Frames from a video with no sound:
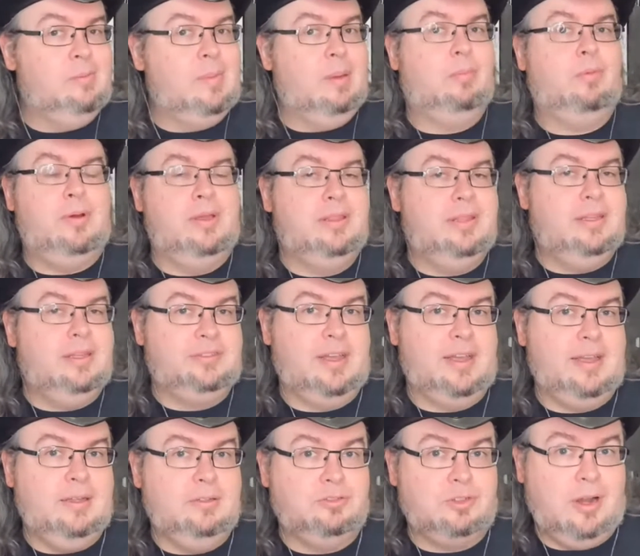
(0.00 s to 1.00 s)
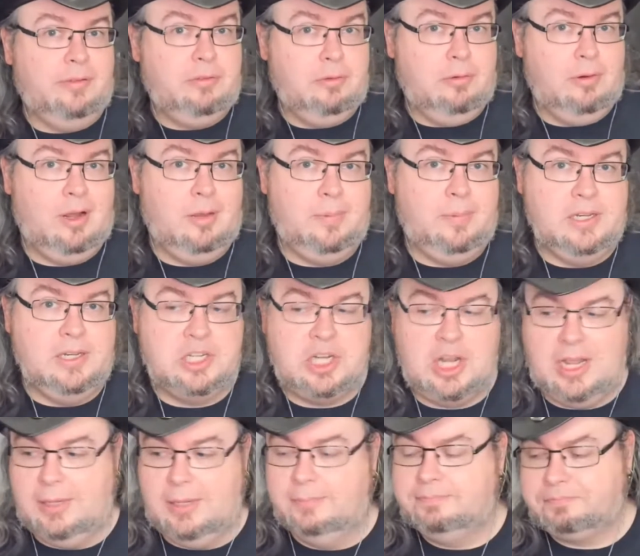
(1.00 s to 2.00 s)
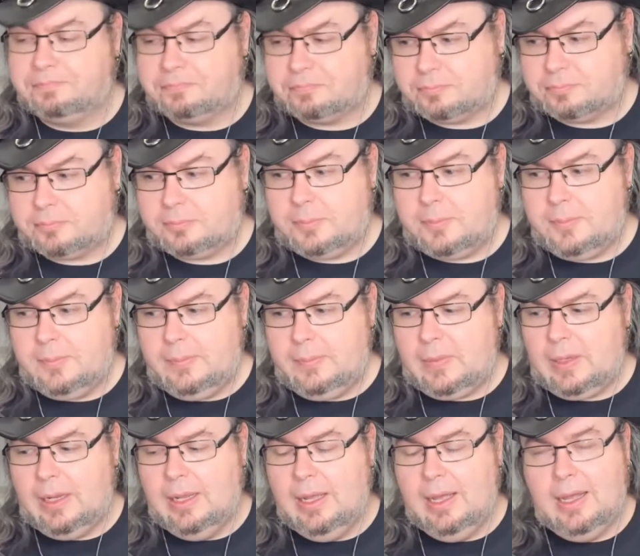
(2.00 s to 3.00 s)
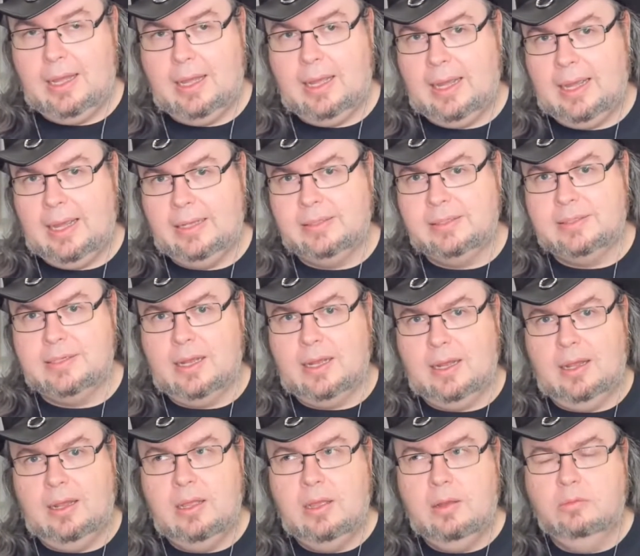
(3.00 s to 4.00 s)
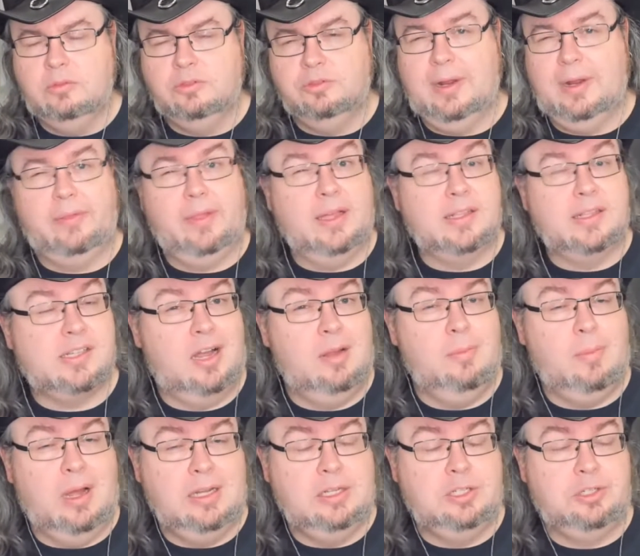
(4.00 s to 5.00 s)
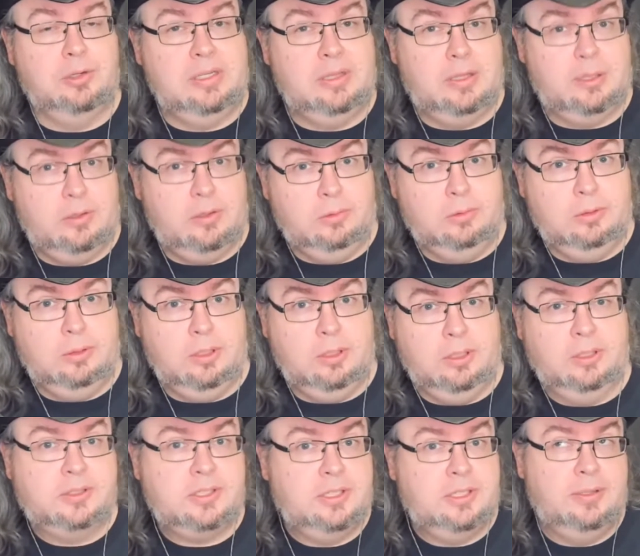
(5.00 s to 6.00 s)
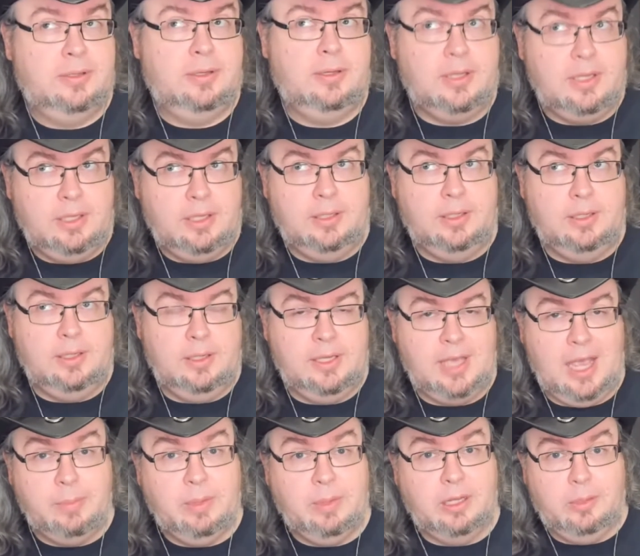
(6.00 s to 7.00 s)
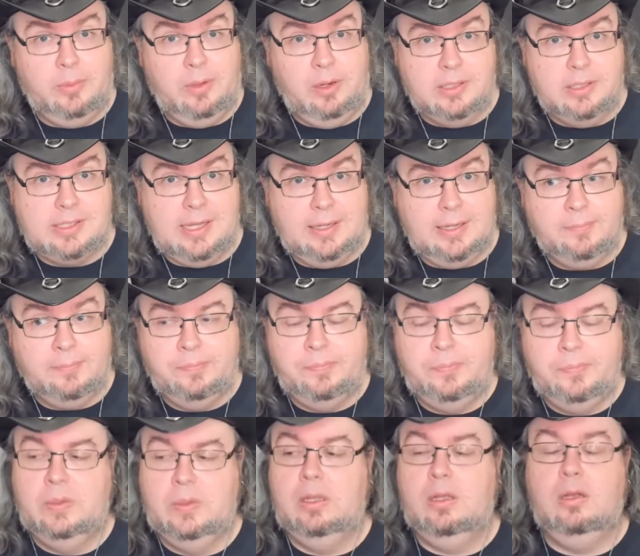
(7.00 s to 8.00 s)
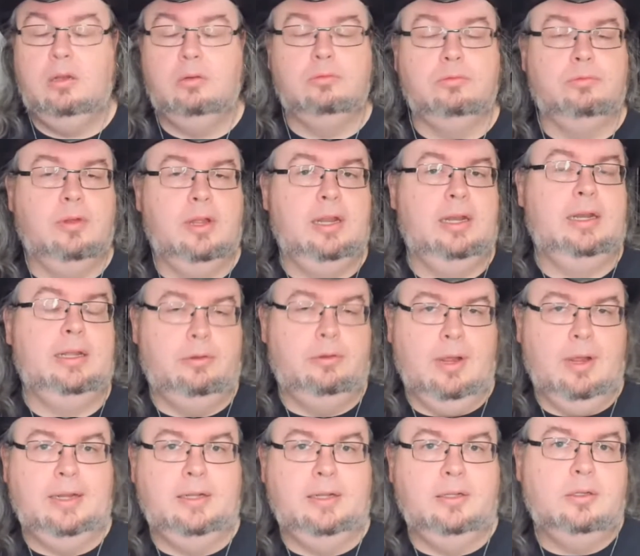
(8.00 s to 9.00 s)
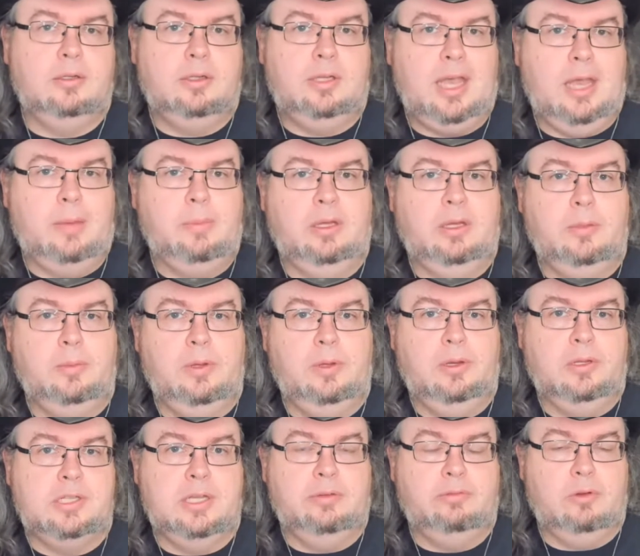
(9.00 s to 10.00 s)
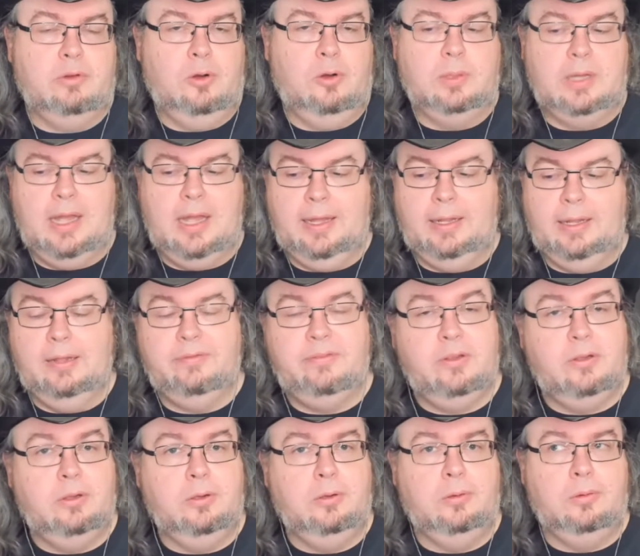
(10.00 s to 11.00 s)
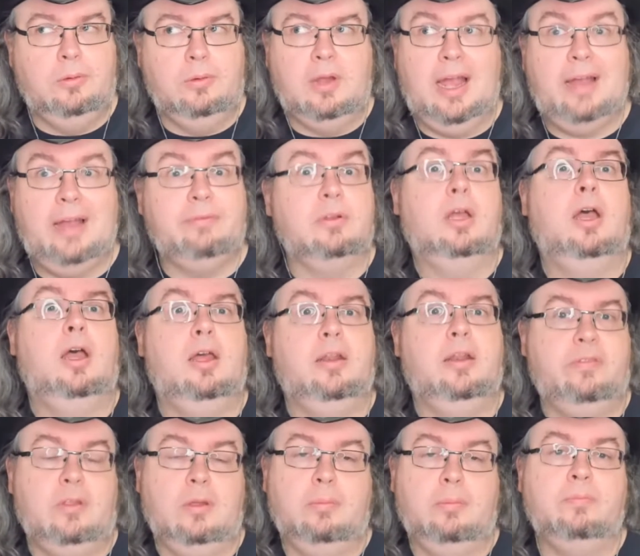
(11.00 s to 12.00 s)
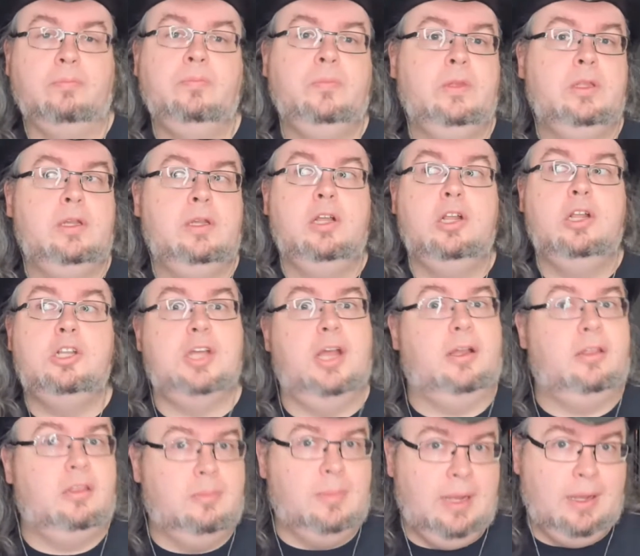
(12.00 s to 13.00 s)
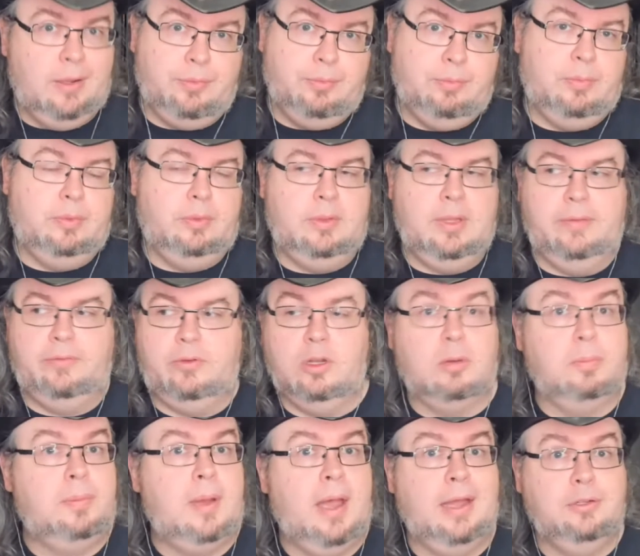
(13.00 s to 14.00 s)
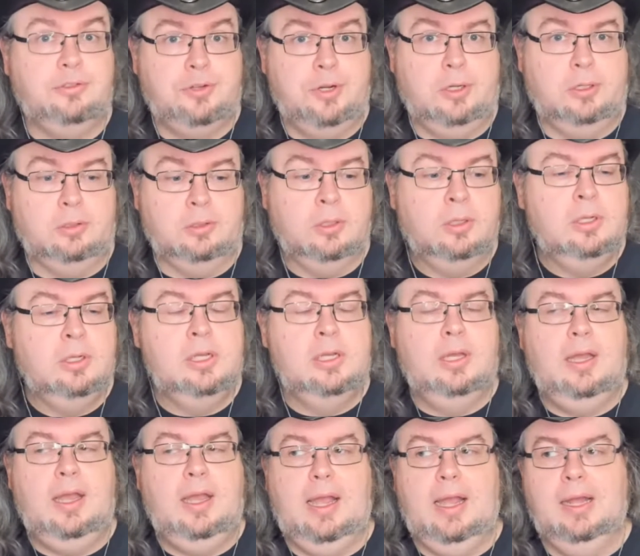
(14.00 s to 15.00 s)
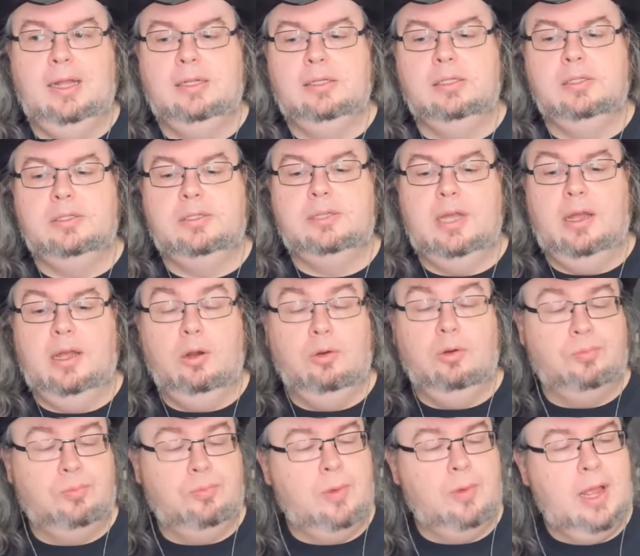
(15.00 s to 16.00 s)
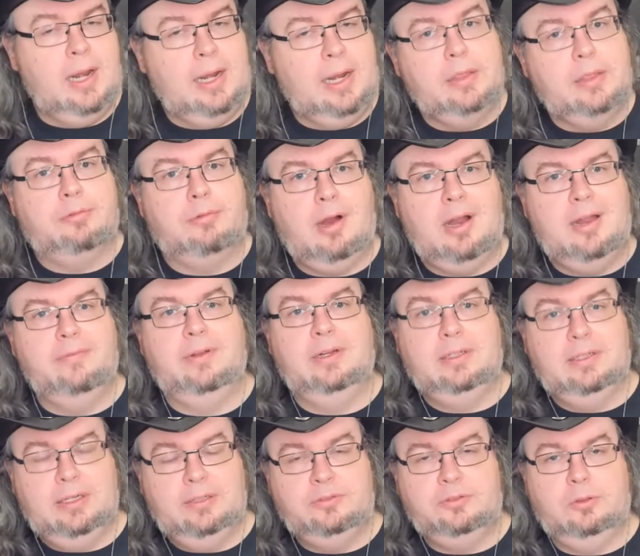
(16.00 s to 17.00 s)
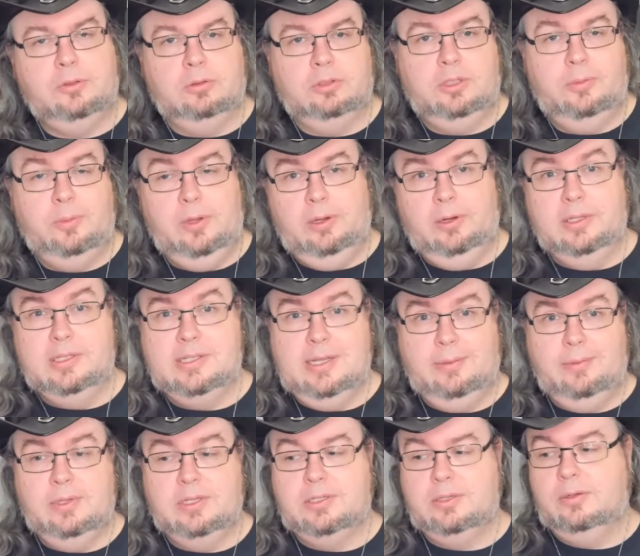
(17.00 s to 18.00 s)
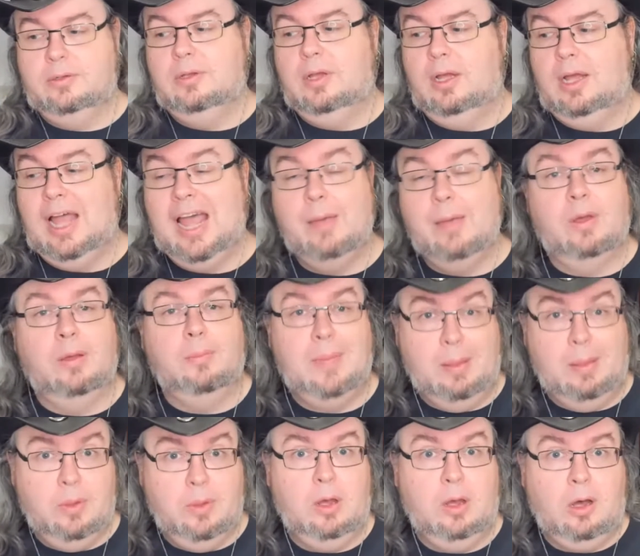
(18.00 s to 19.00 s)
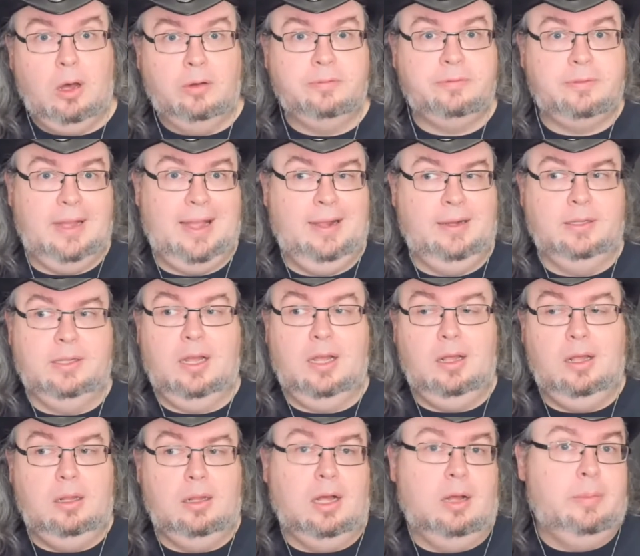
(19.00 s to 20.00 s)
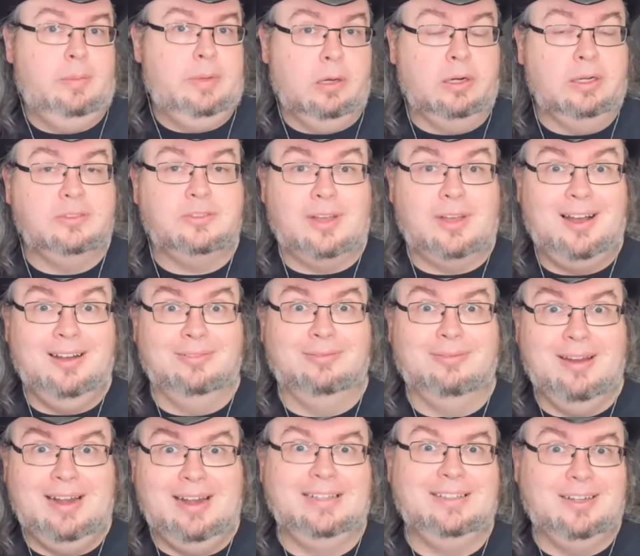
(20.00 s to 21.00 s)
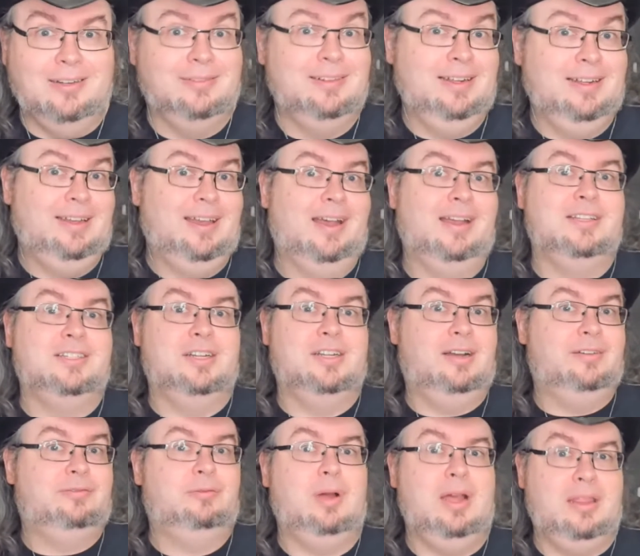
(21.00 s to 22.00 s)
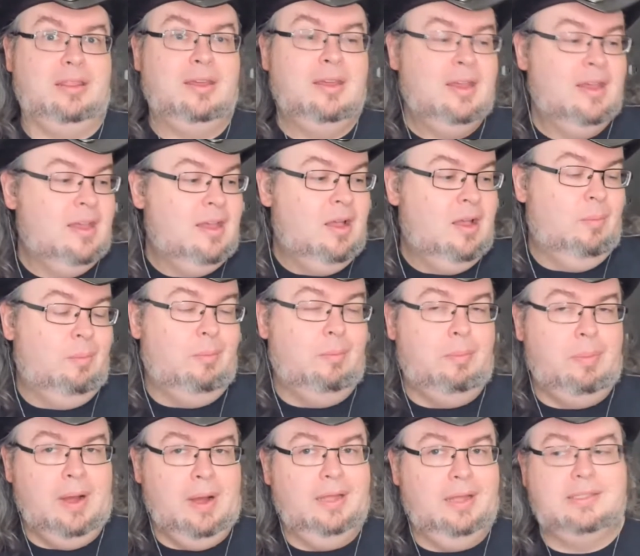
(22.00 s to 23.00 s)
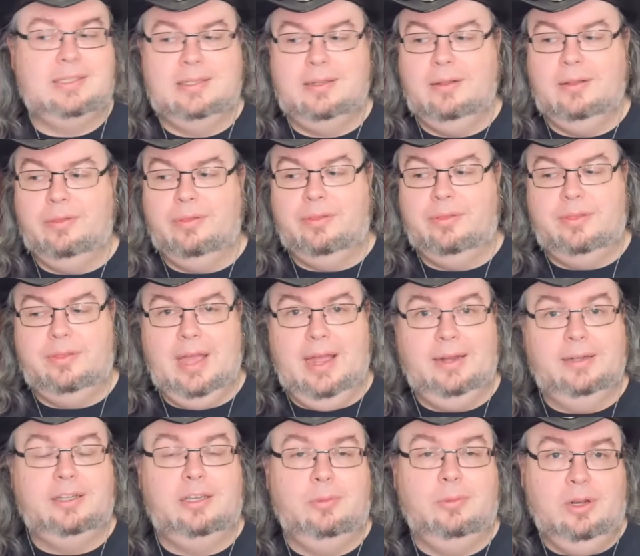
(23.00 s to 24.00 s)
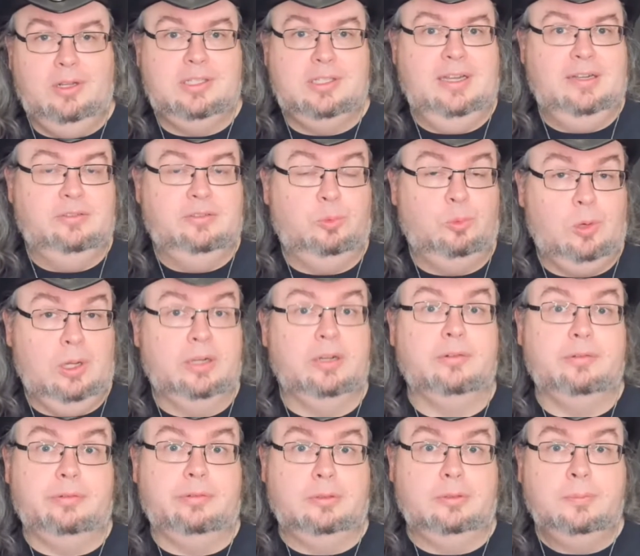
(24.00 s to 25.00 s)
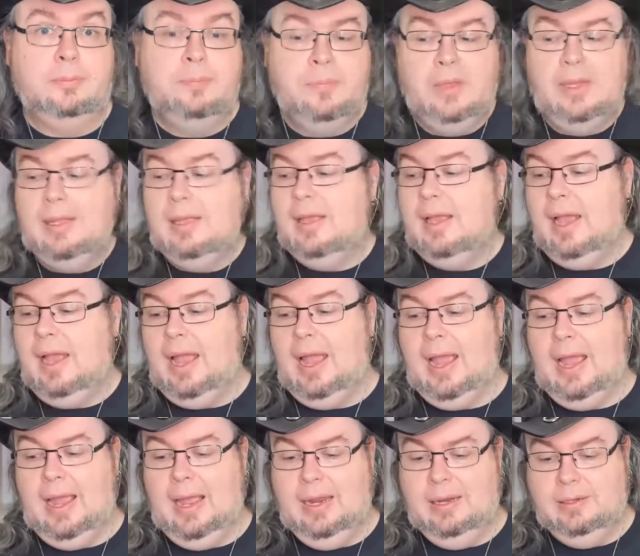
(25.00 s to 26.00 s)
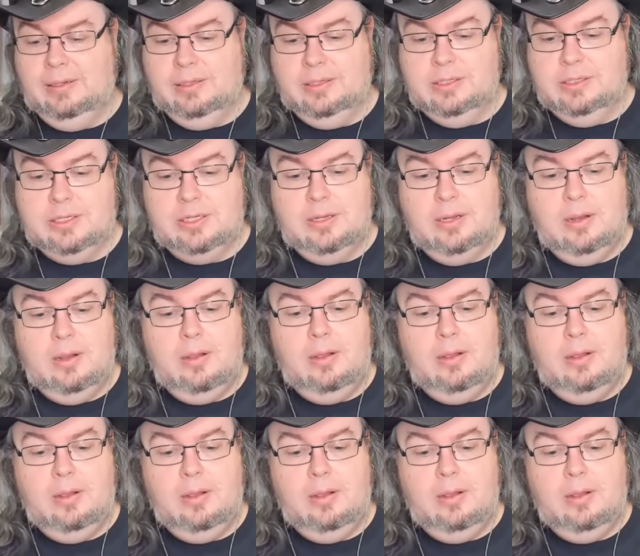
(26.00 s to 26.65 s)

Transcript: remember when this hit Drive-Thru RPG, and it was around time I joined the Gauntlet gaming community. Really great gaming community, role-playing. If you haven't heard of them, check them out. They've got a Patreon and a really thriving Discord community, which I am a member of, and I'll be honest, I really don't engage enough with, but that community is wonderful. And